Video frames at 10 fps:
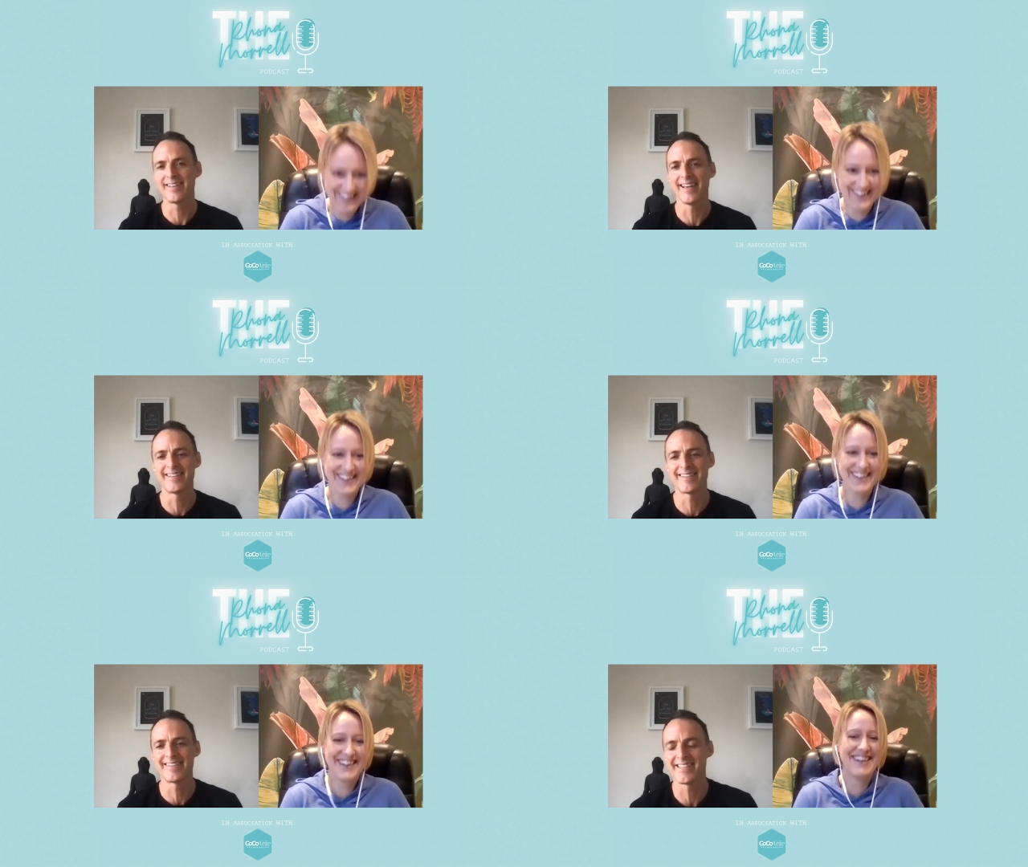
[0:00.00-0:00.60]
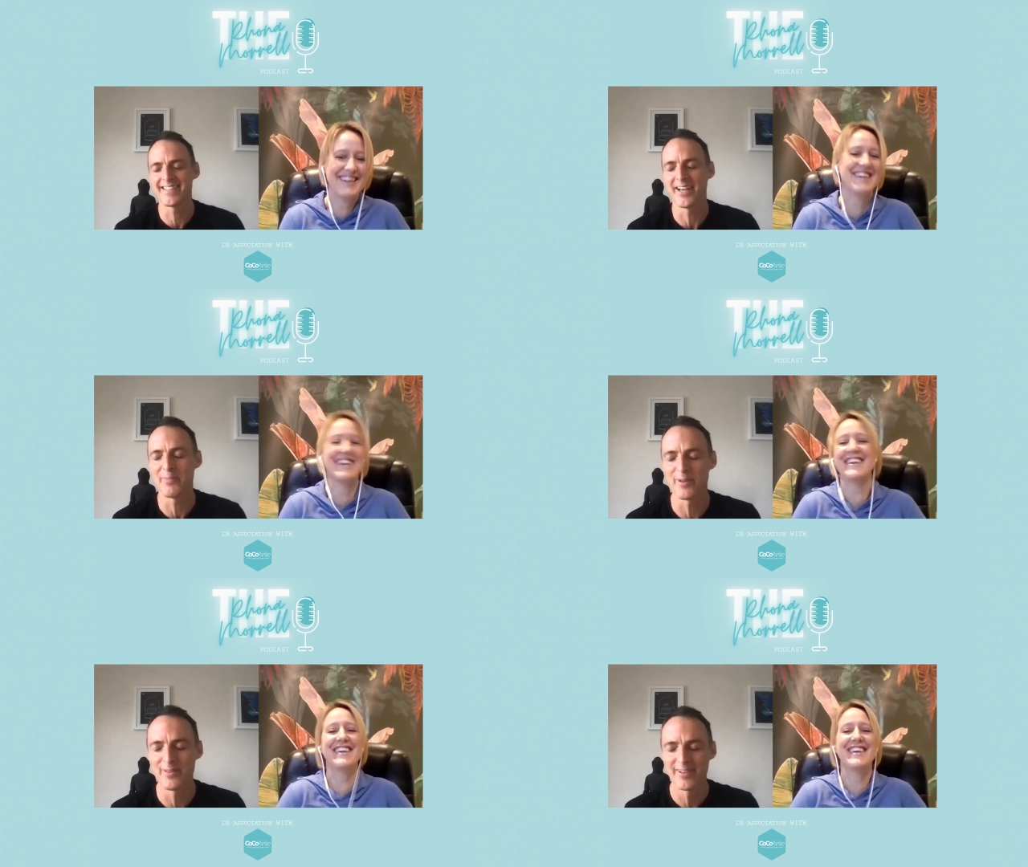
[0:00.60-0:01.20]
Speaker 1: it's the
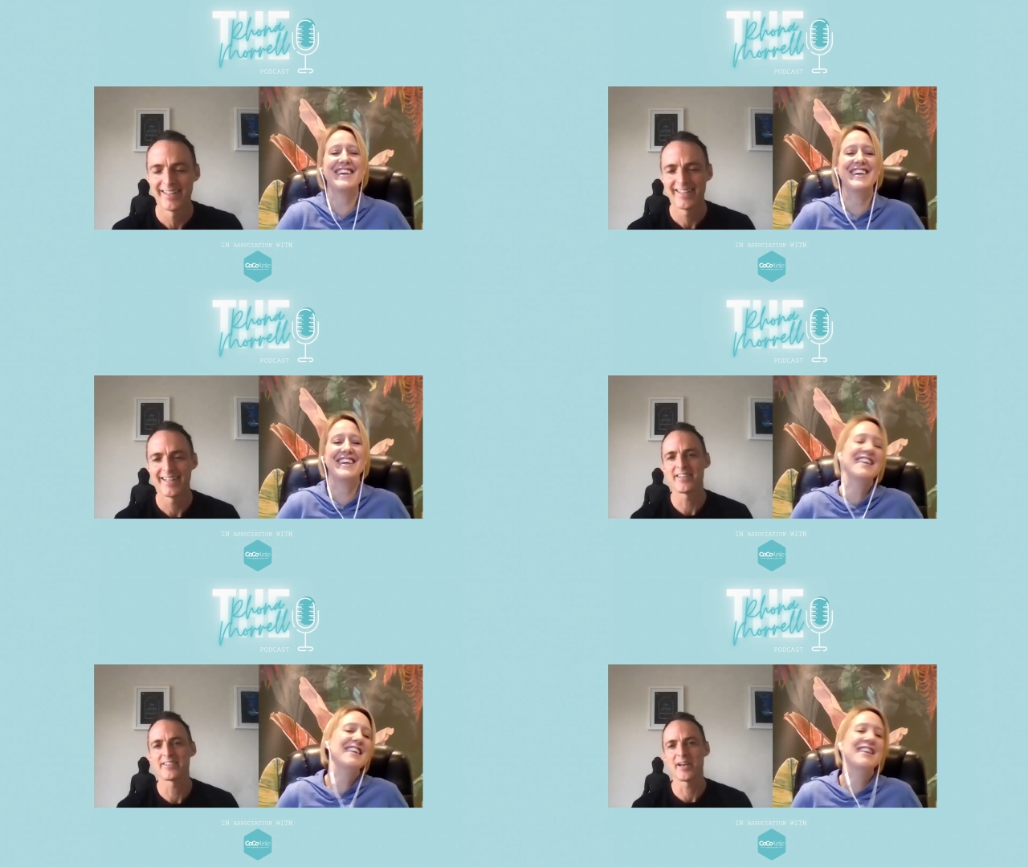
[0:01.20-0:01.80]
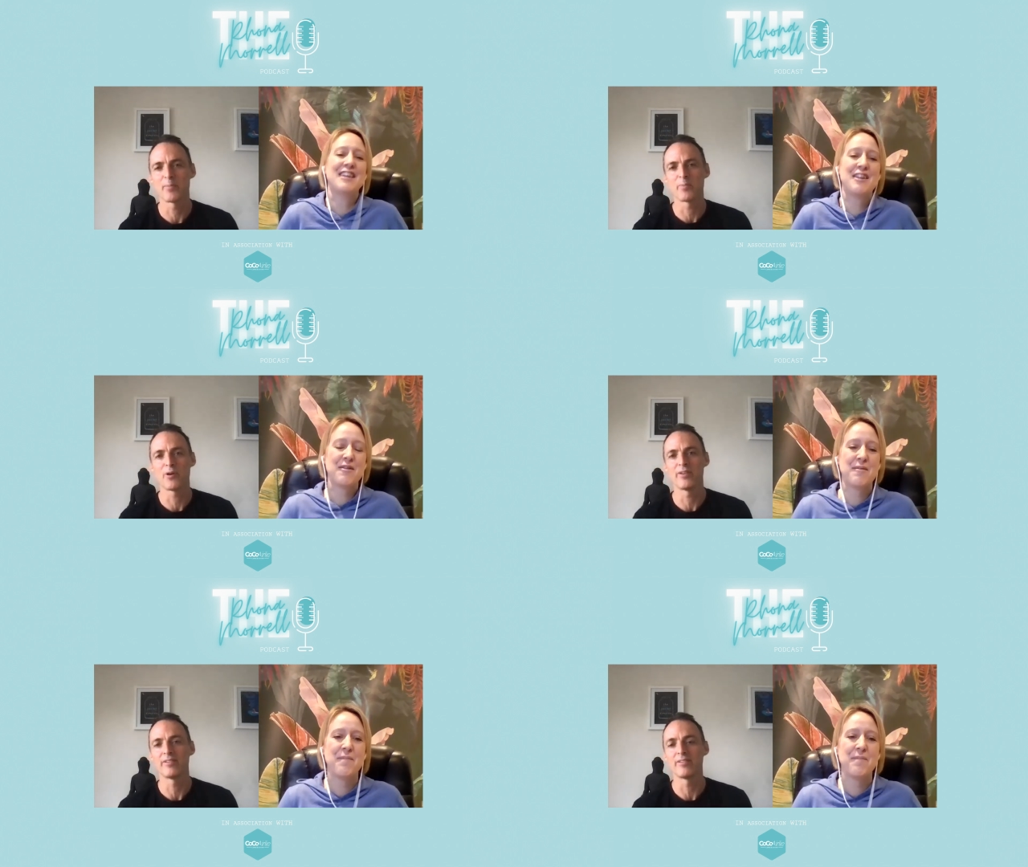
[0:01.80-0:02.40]
same with it's the same with
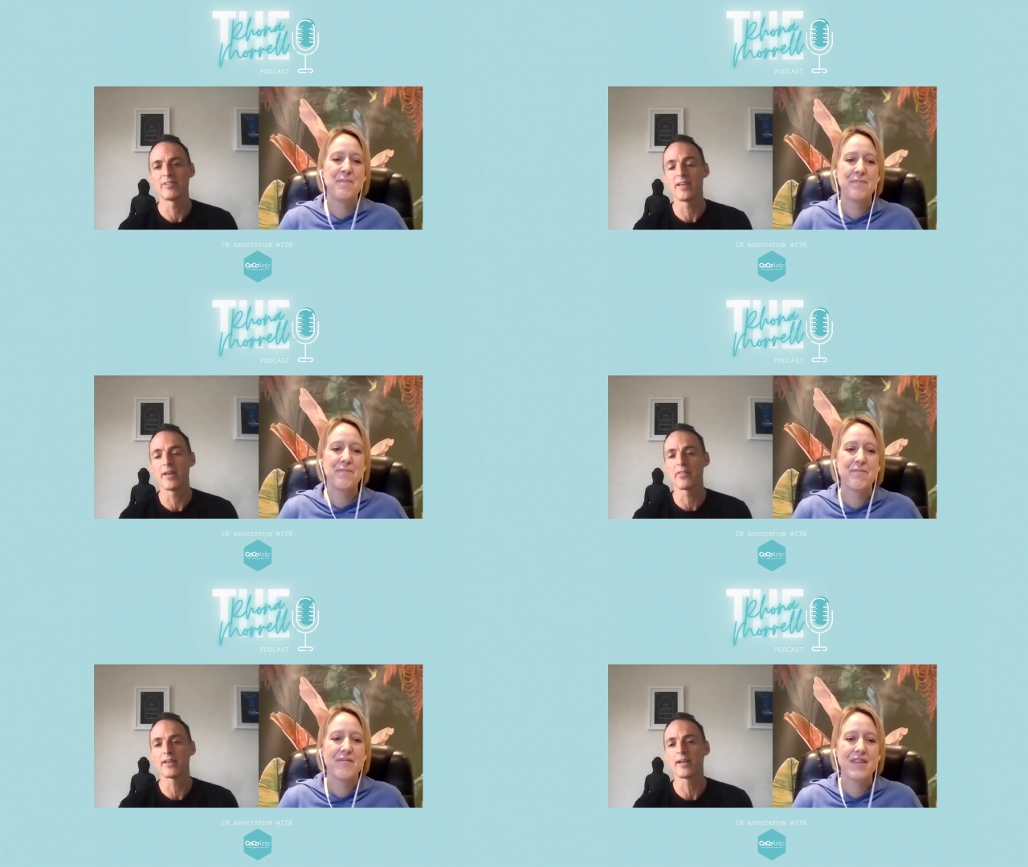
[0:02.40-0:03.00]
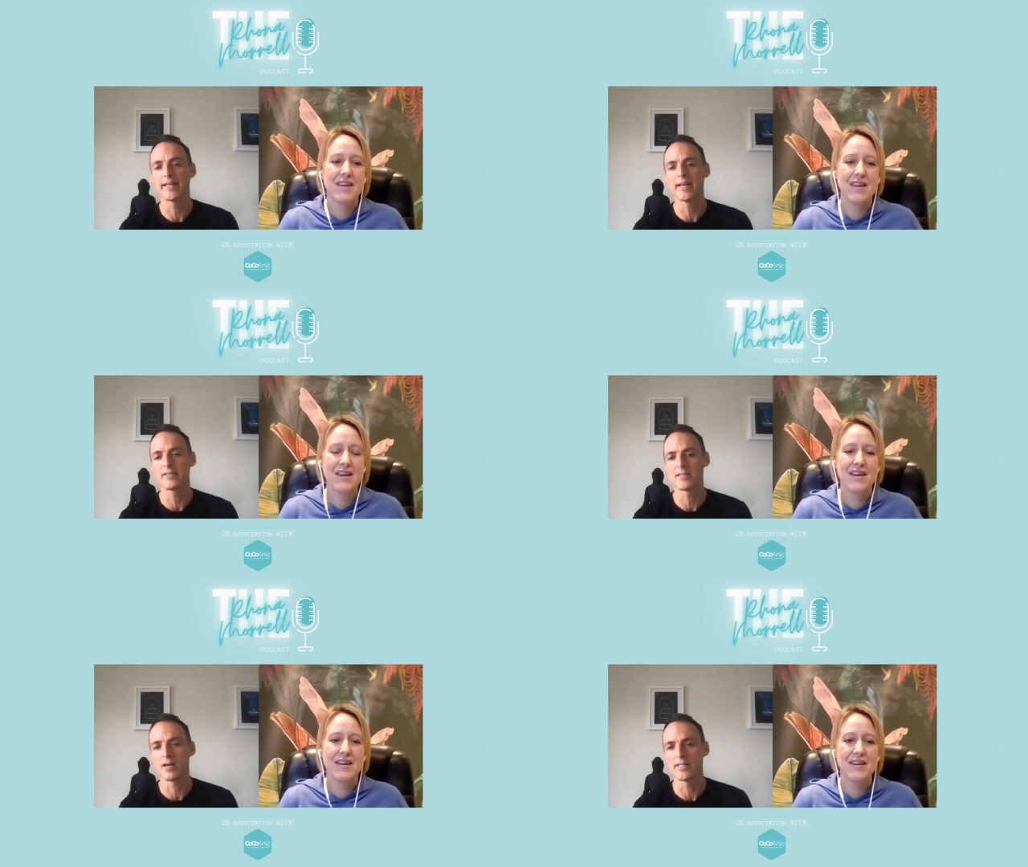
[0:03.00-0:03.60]
presence. And the other thing, like
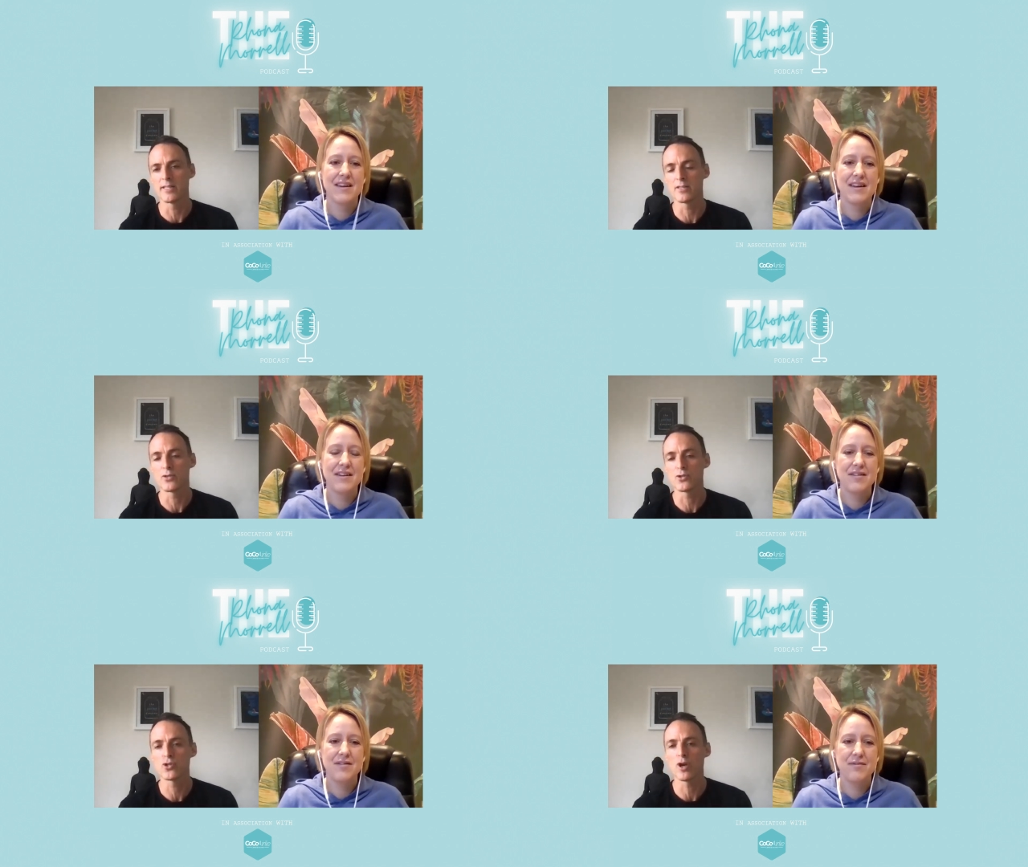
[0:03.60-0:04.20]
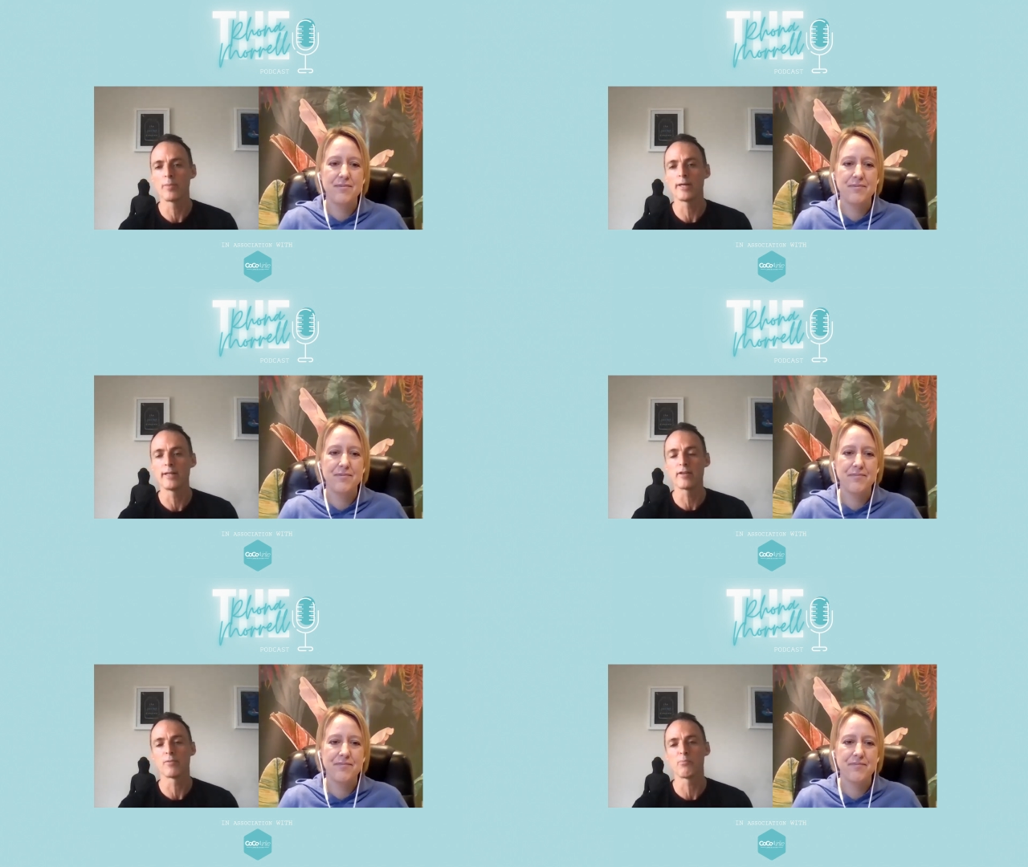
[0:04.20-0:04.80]
exercise, is there's so many different